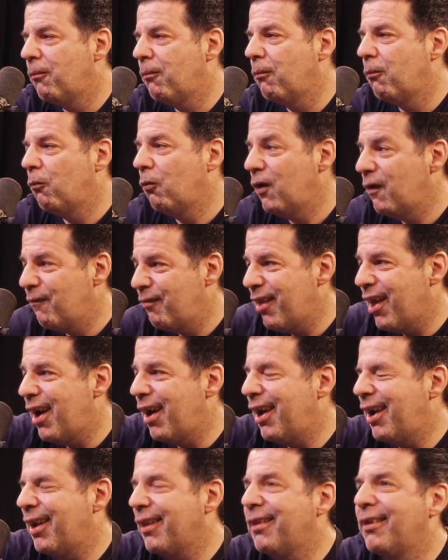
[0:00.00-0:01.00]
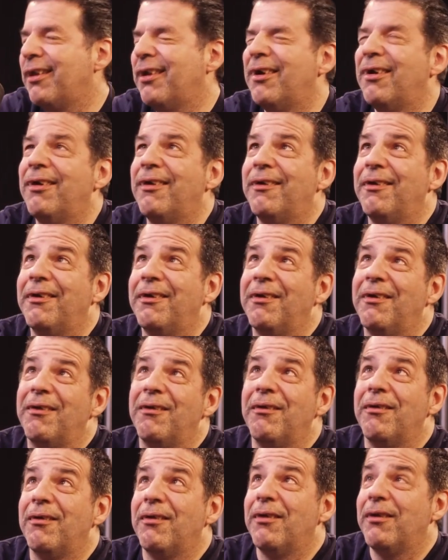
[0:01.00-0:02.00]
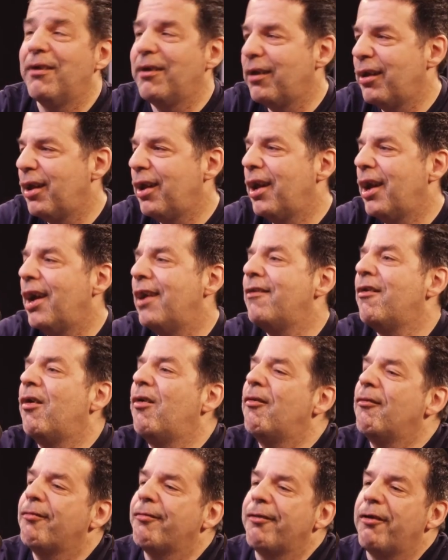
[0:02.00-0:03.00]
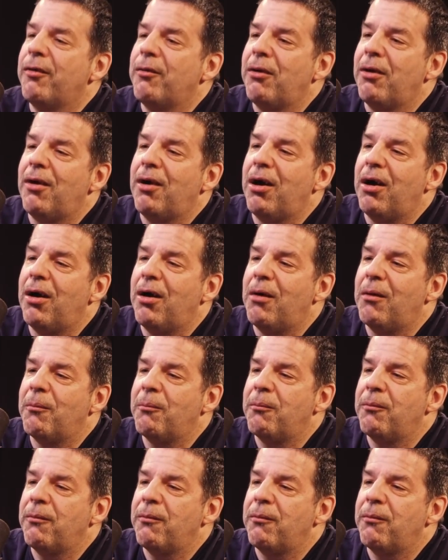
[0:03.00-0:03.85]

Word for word: with that, and and also um